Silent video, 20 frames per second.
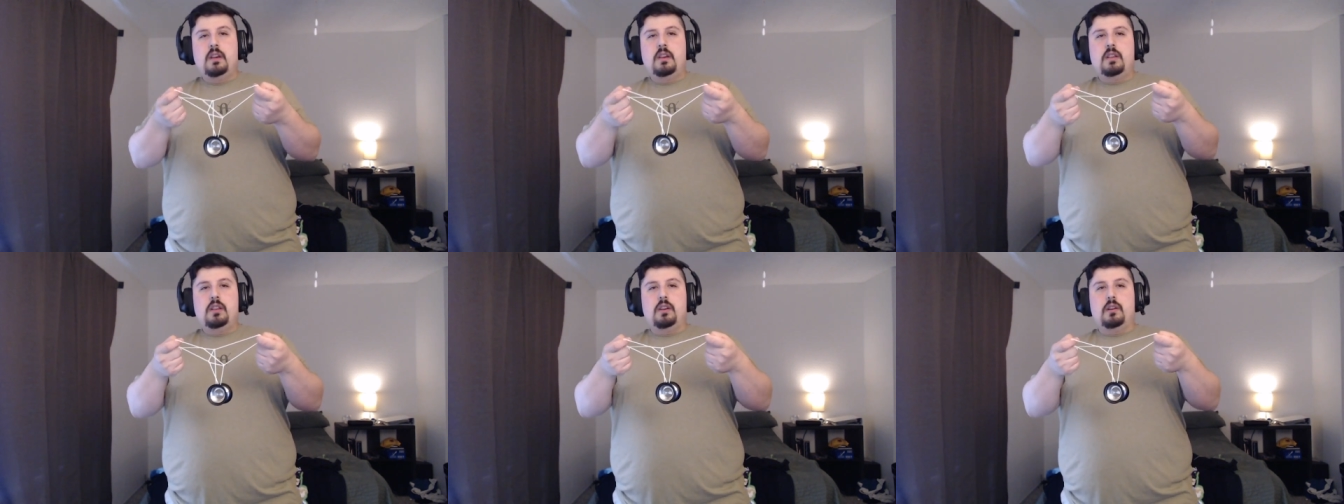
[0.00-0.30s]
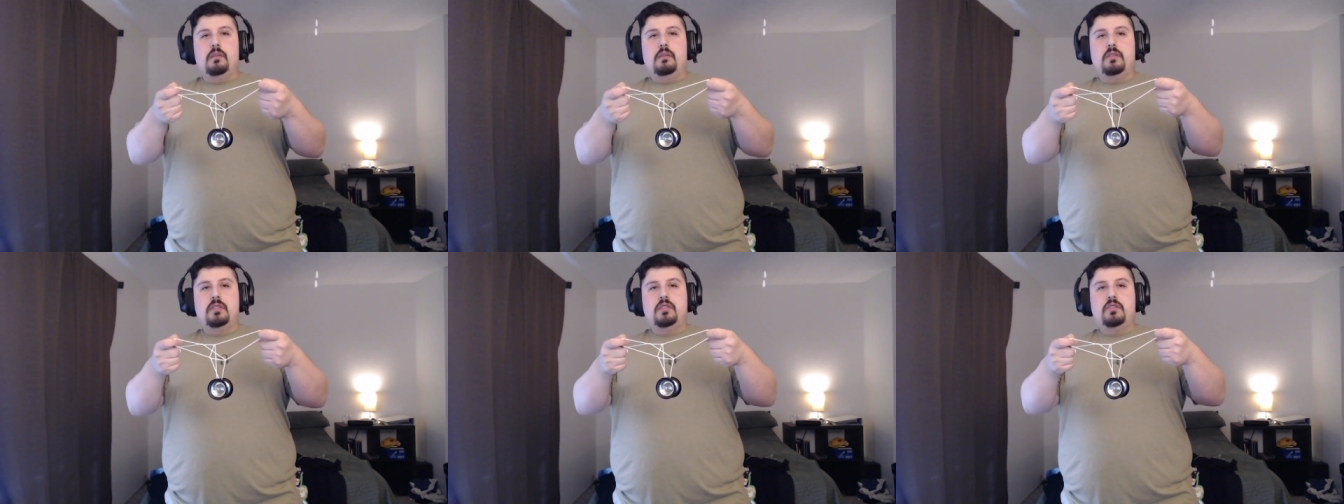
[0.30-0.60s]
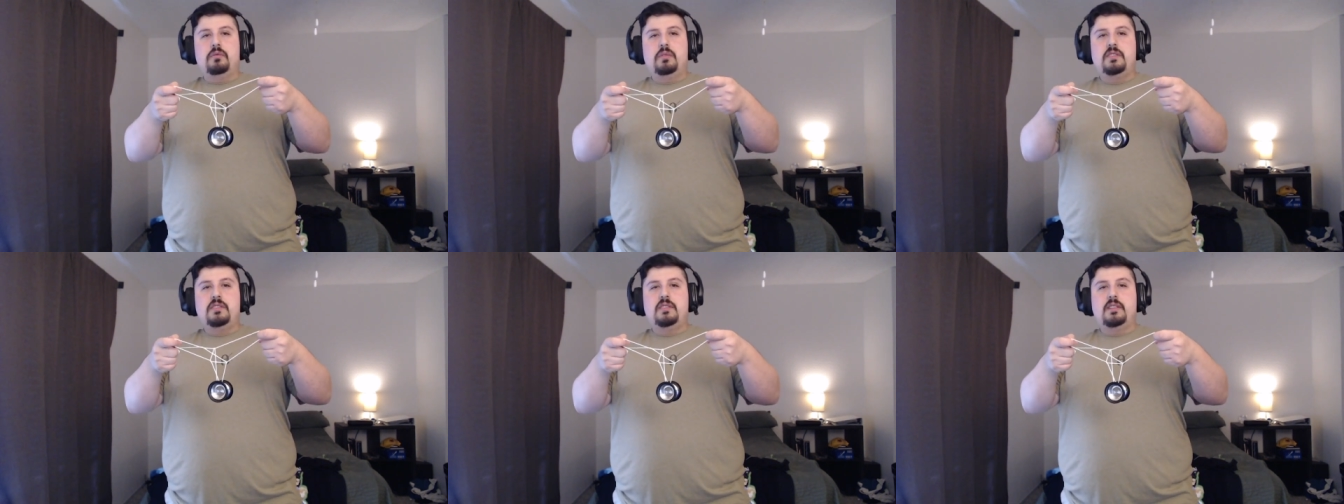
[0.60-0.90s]
you're going to
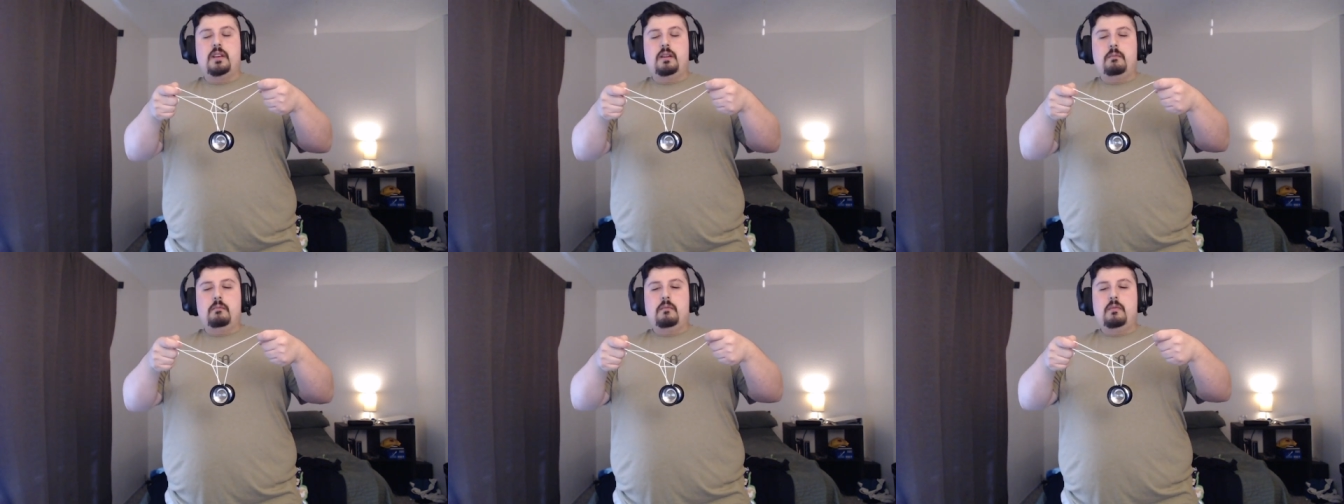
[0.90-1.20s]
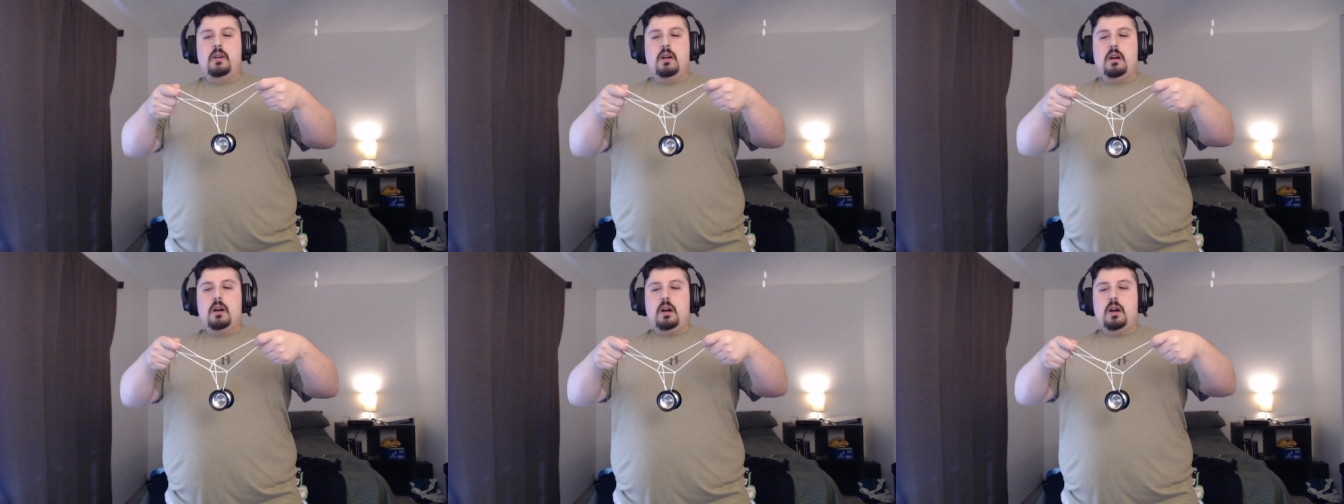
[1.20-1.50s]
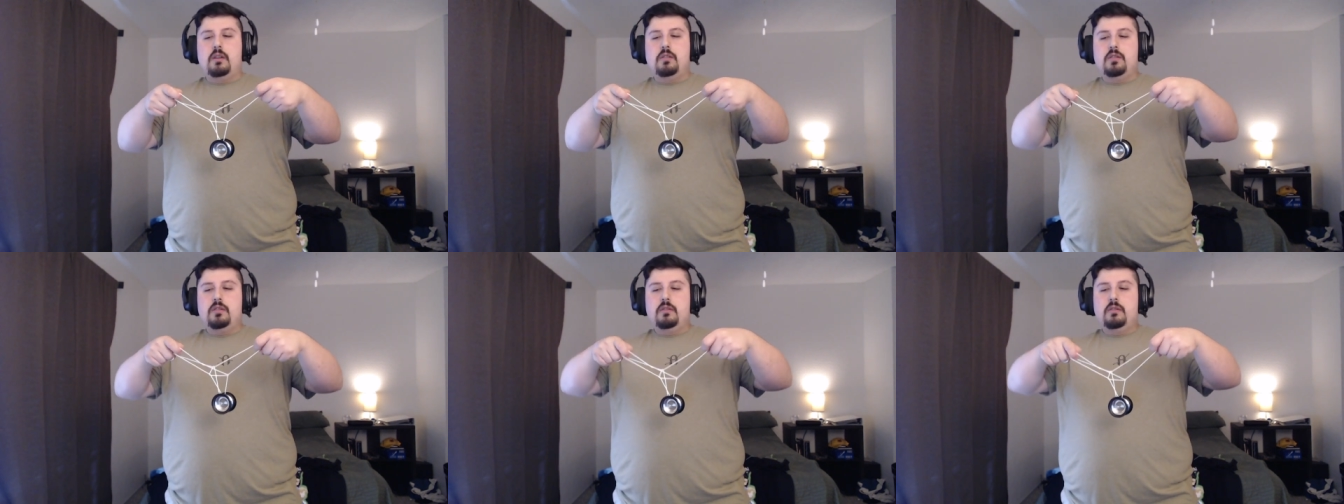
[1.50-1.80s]
twist them
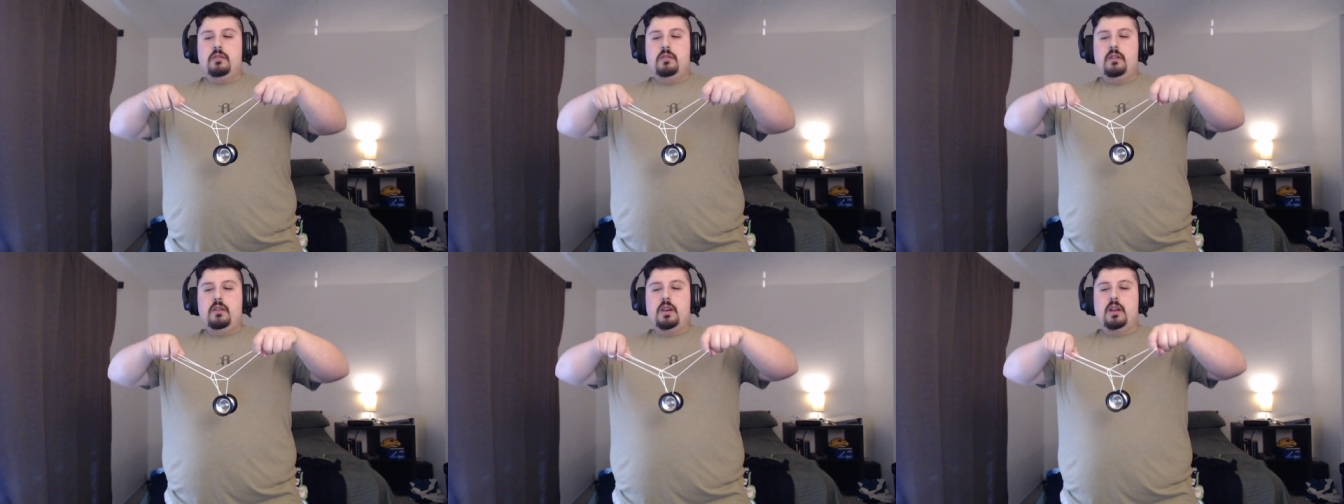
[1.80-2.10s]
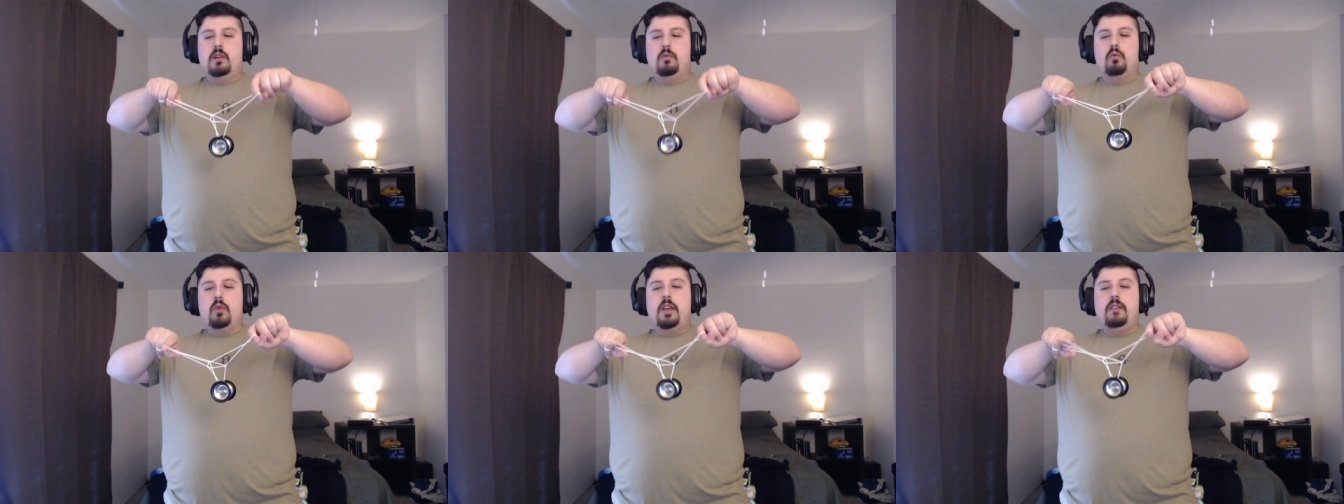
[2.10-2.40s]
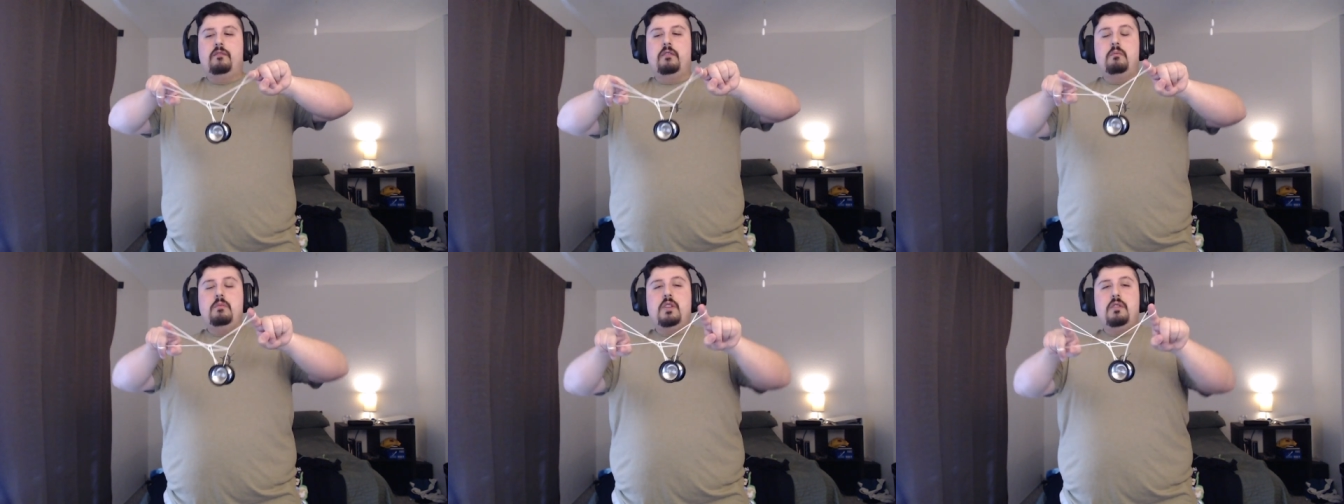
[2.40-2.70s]
under and away
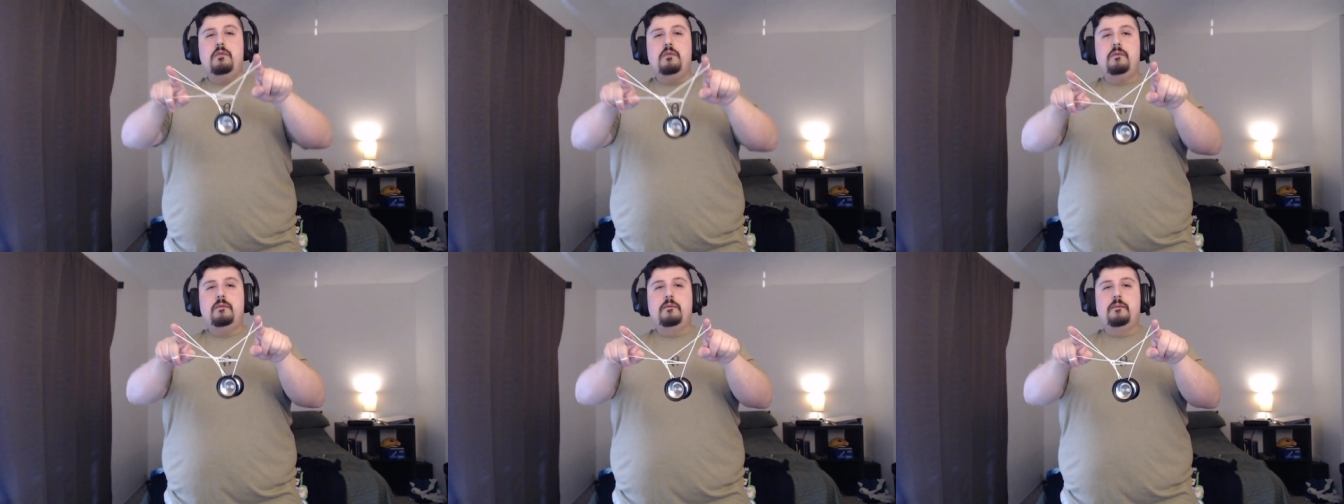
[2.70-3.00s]
from you,